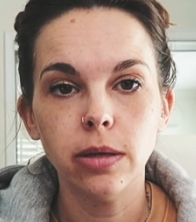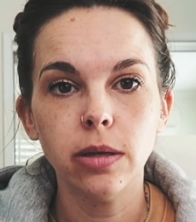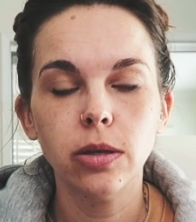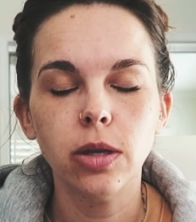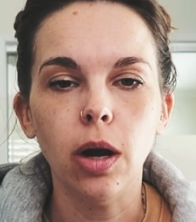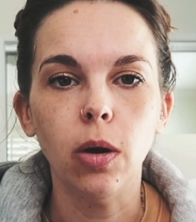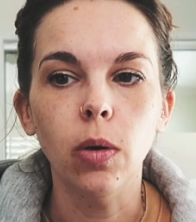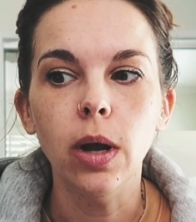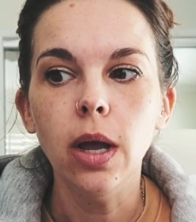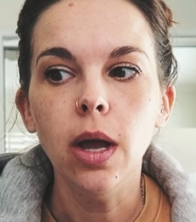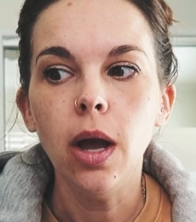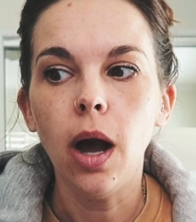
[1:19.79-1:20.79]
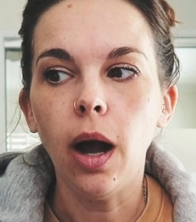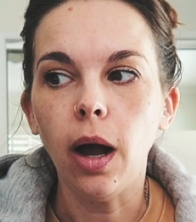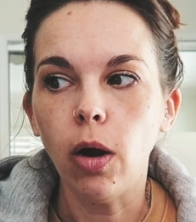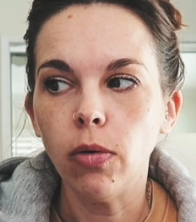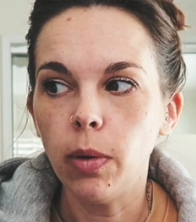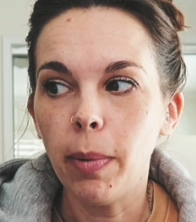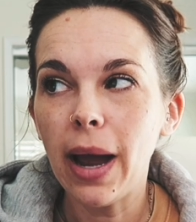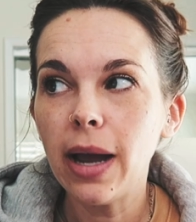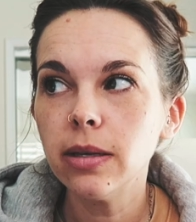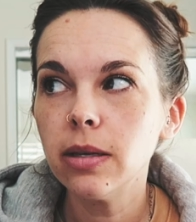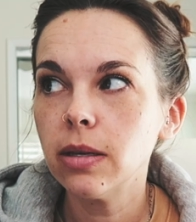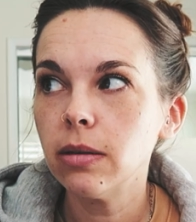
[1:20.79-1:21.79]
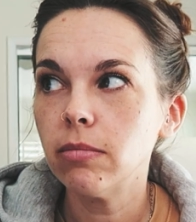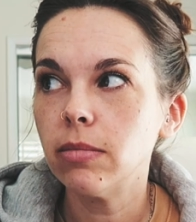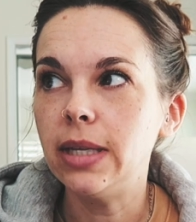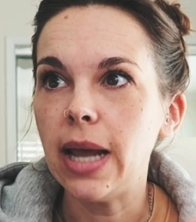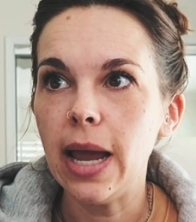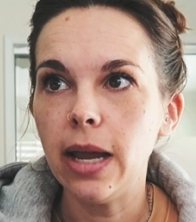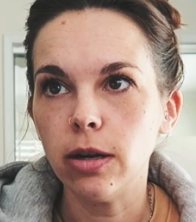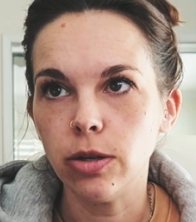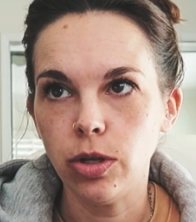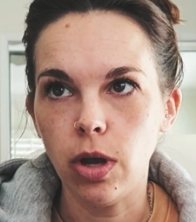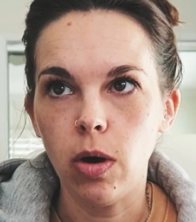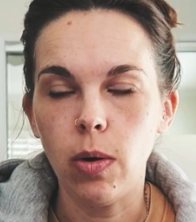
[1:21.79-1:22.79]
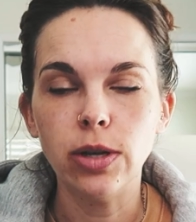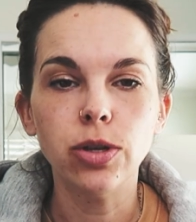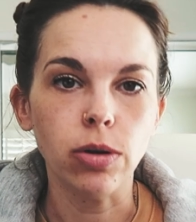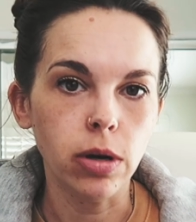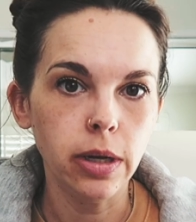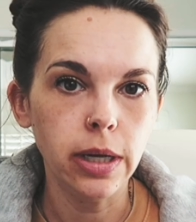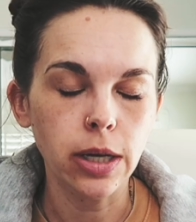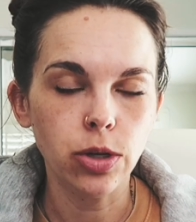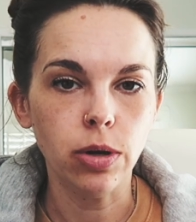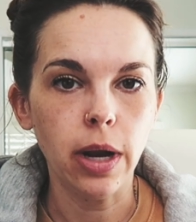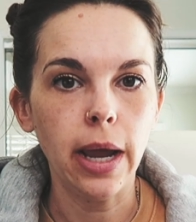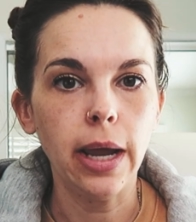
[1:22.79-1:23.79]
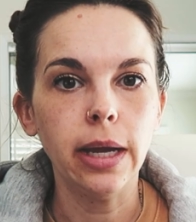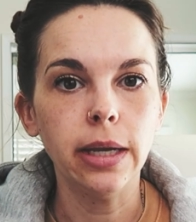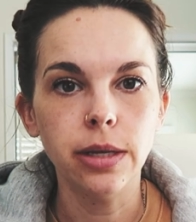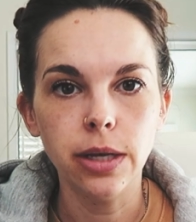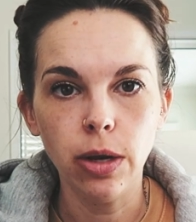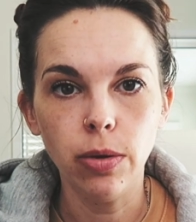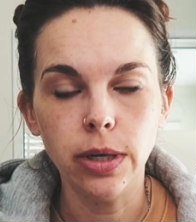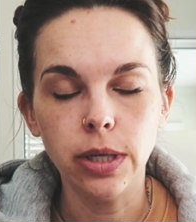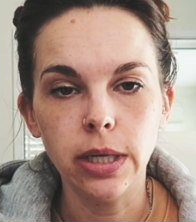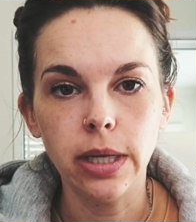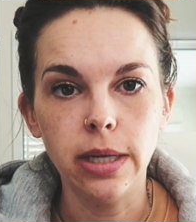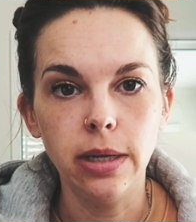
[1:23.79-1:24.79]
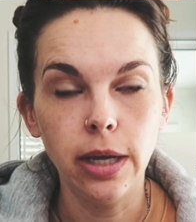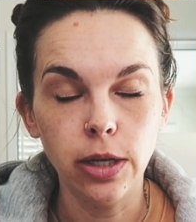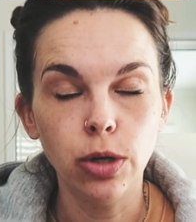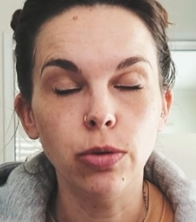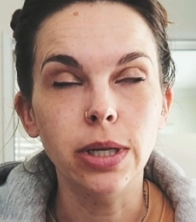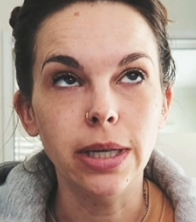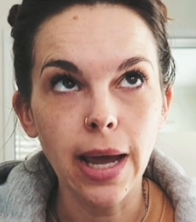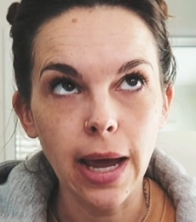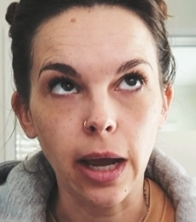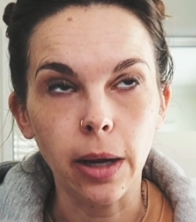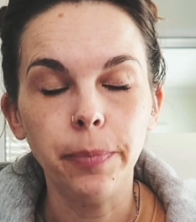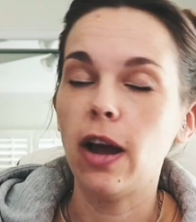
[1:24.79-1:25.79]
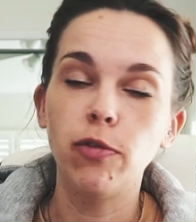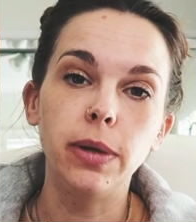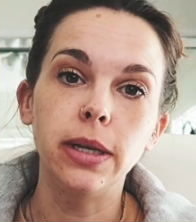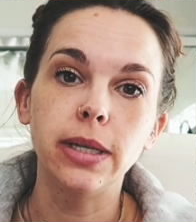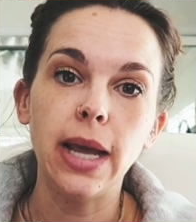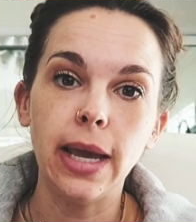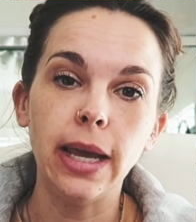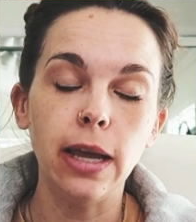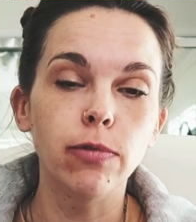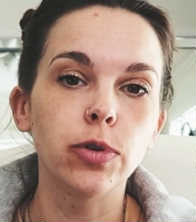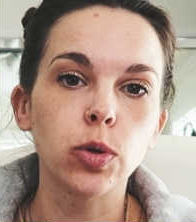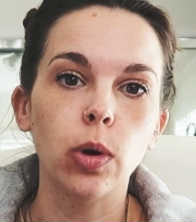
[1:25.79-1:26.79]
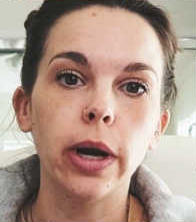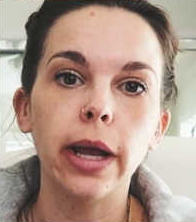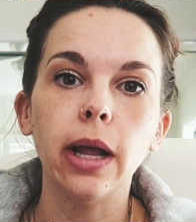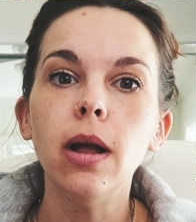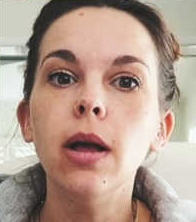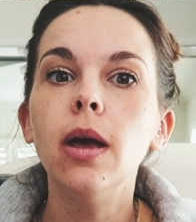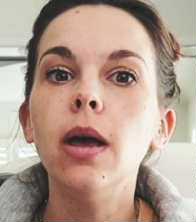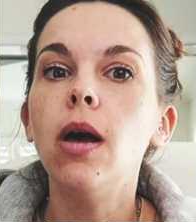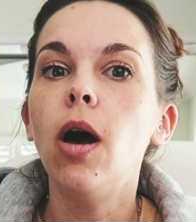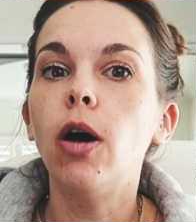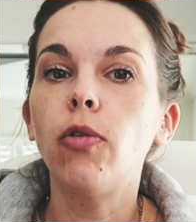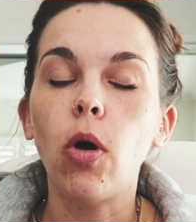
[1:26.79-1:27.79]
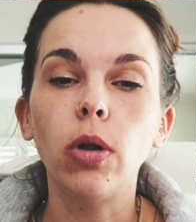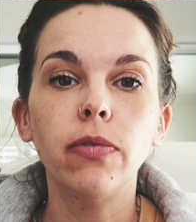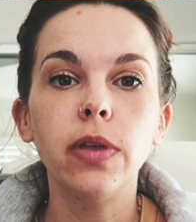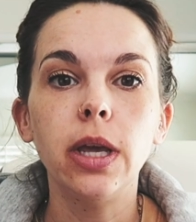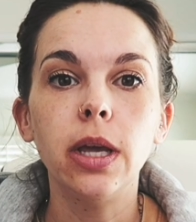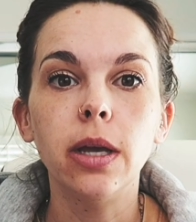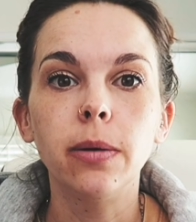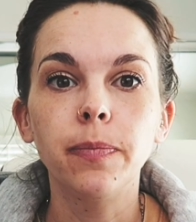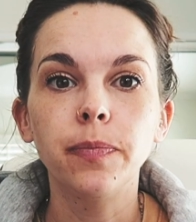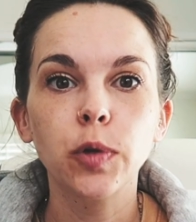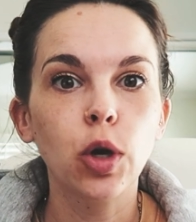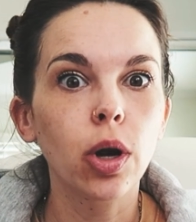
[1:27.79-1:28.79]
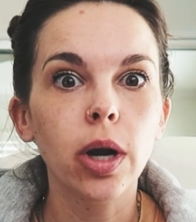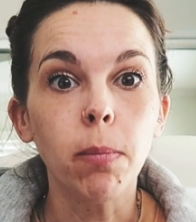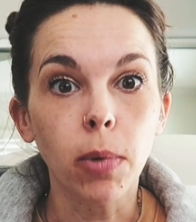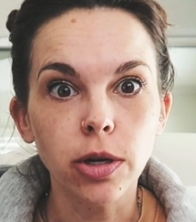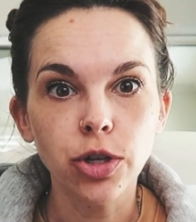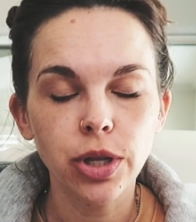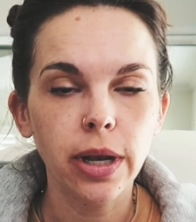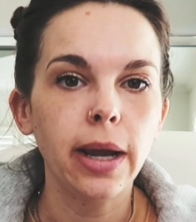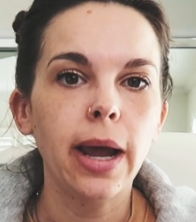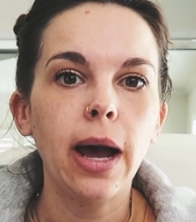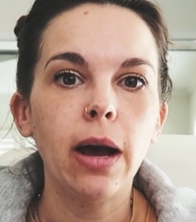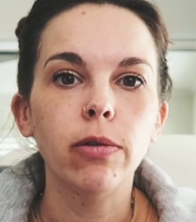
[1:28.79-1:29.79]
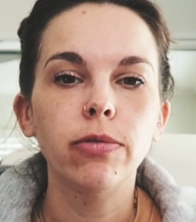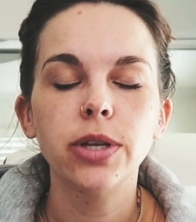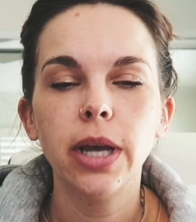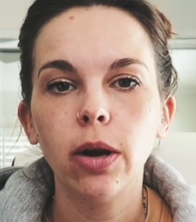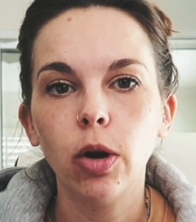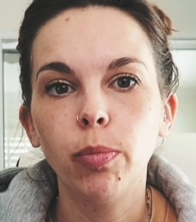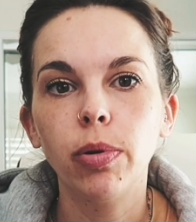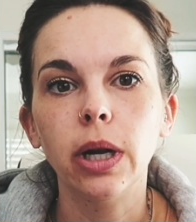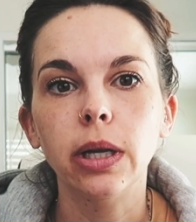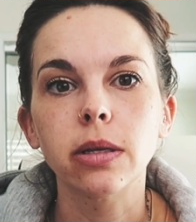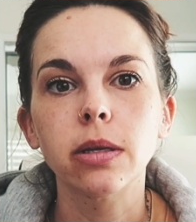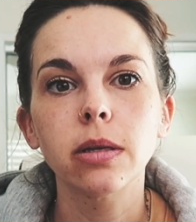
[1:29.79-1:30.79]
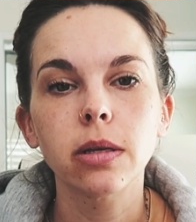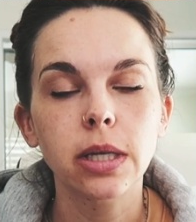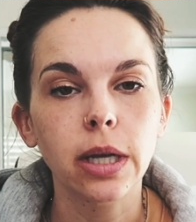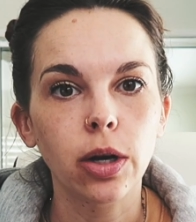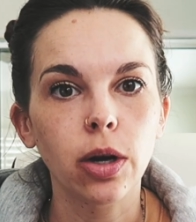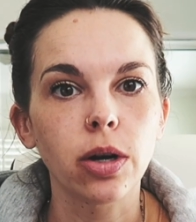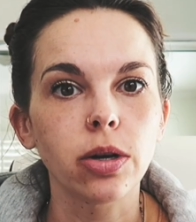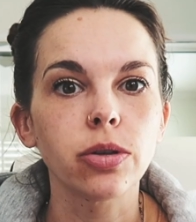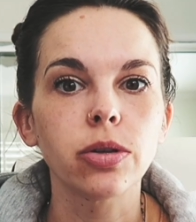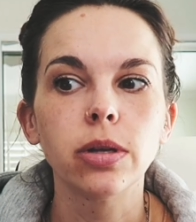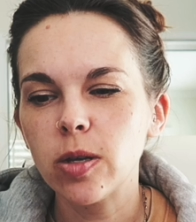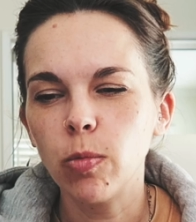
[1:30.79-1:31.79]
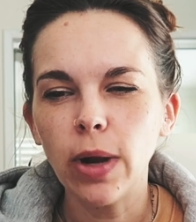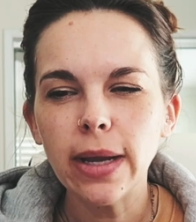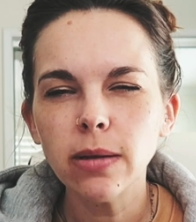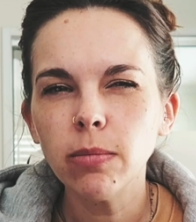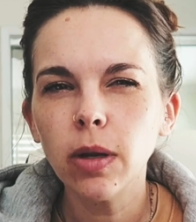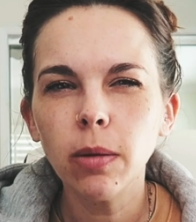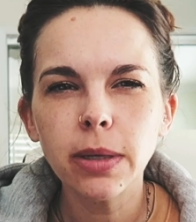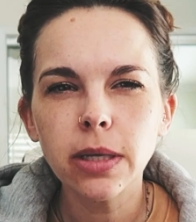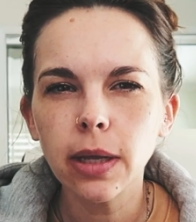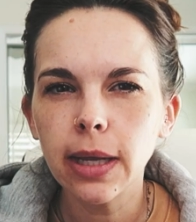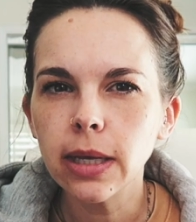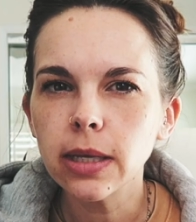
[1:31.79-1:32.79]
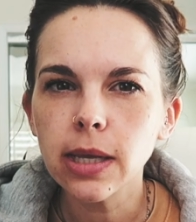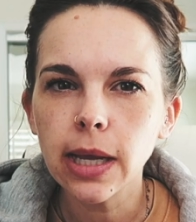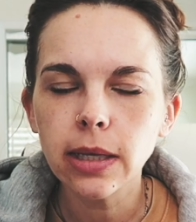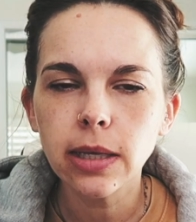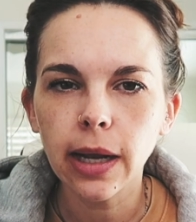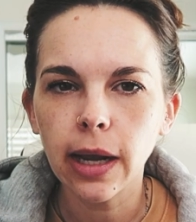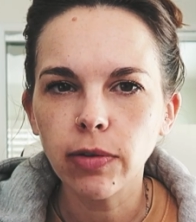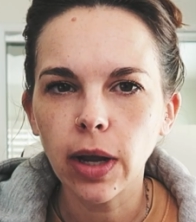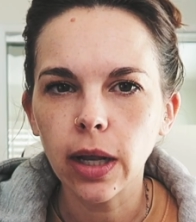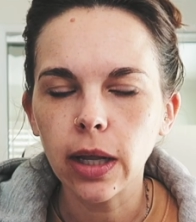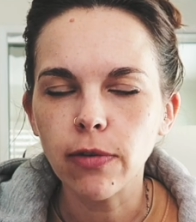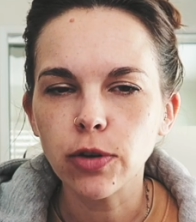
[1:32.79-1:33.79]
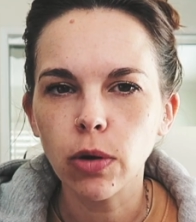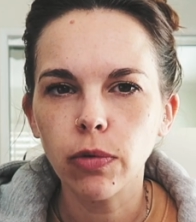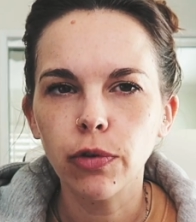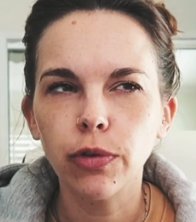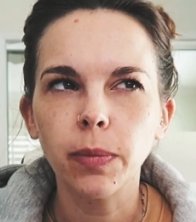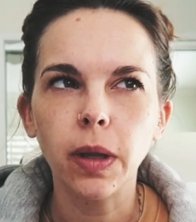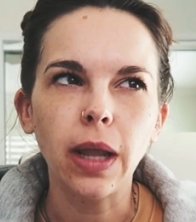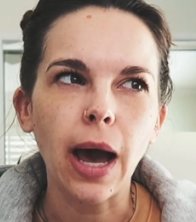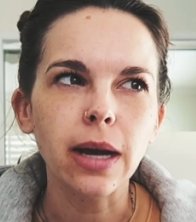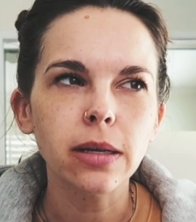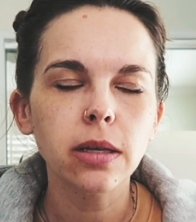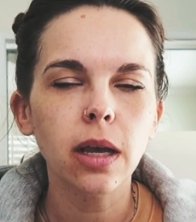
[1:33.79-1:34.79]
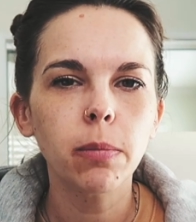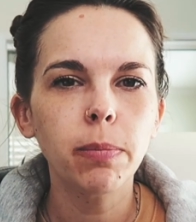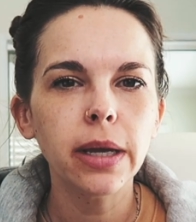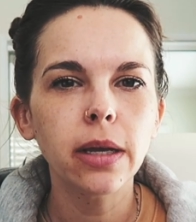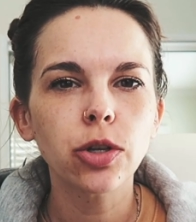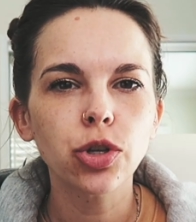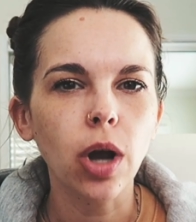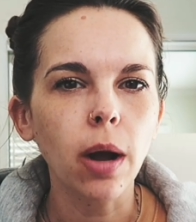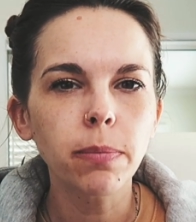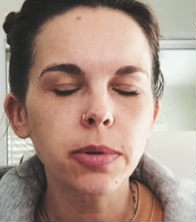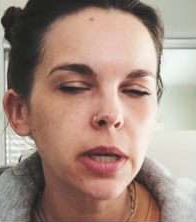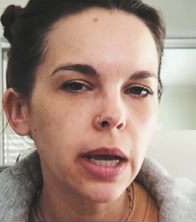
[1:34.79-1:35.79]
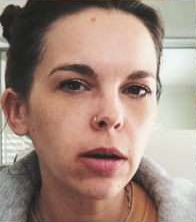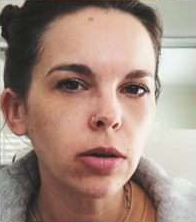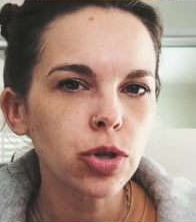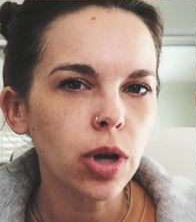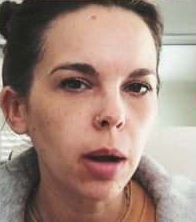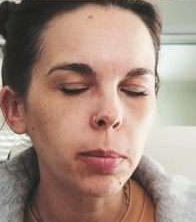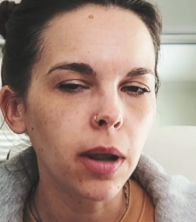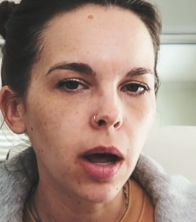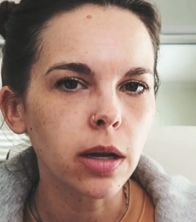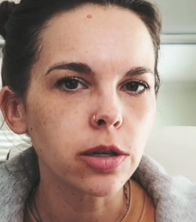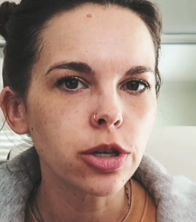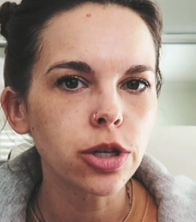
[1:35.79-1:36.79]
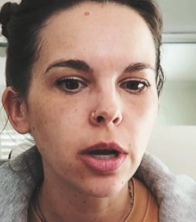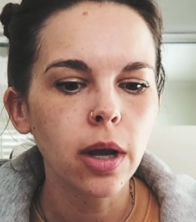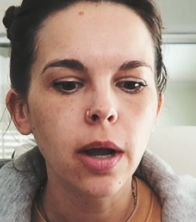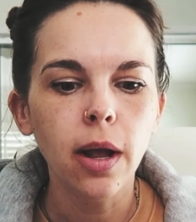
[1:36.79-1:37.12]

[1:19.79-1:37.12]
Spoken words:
So over the past day or so, I started yesterday, continued into today, I've been taking inventory of all the current merch that I have, tarot prints, stickers, some random little miscellaneous things that I have kind of left over from the last like big shop sale, shop launch.